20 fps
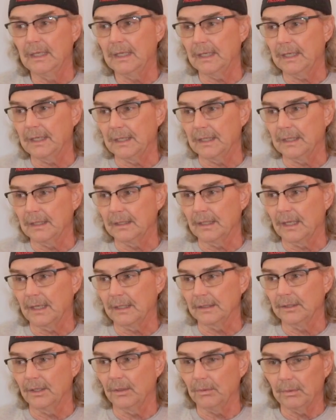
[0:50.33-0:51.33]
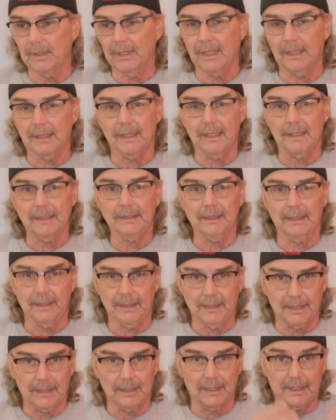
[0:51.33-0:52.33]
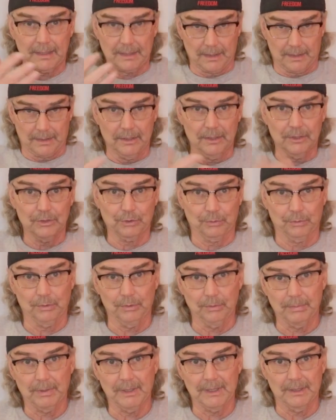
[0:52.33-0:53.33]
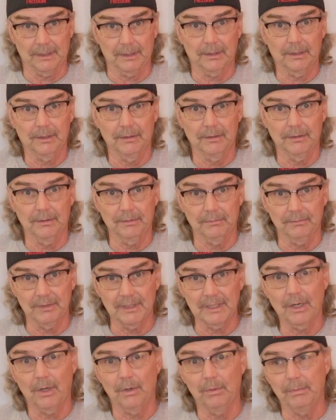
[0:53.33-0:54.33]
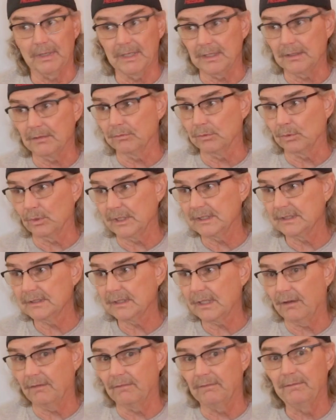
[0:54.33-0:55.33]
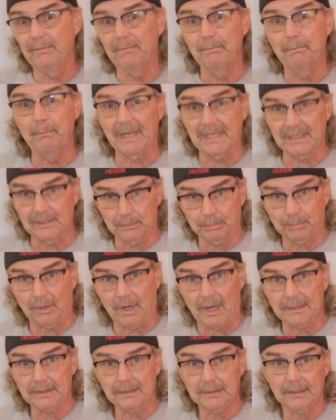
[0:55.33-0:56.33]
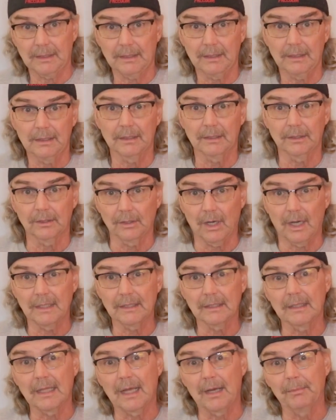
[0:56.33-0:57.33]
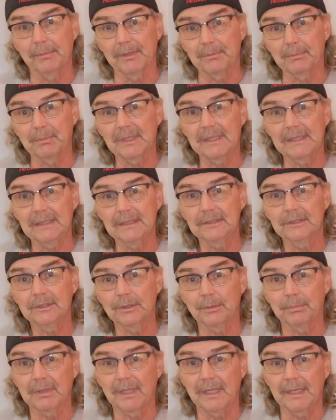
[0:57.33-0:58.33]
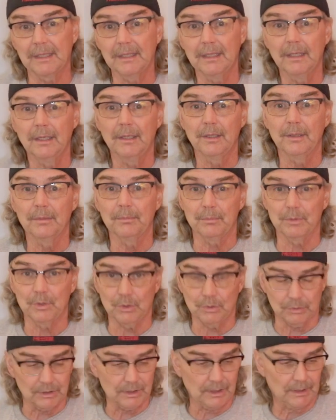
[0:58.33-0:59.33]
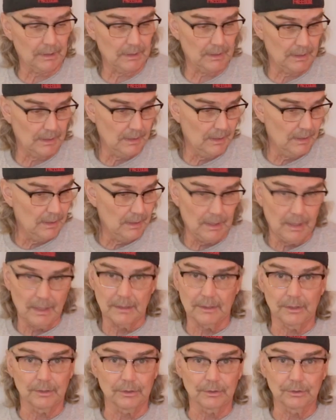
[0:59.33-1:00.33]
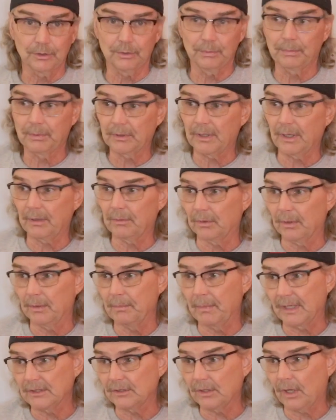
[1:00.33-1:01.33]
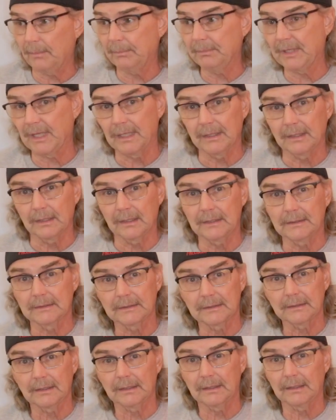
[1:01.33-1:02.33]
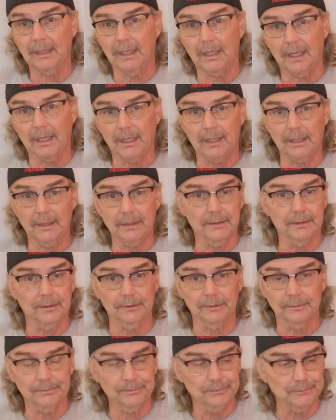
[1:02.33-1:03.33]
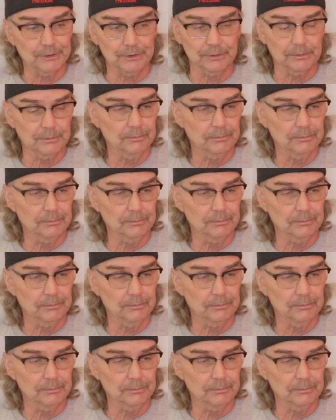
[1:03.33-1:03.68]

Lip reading: And I know what I like. And I like this group here. VOB, Voice of Baceprot. God allow me please to play music. They're super. They were in my top 10 list. They're just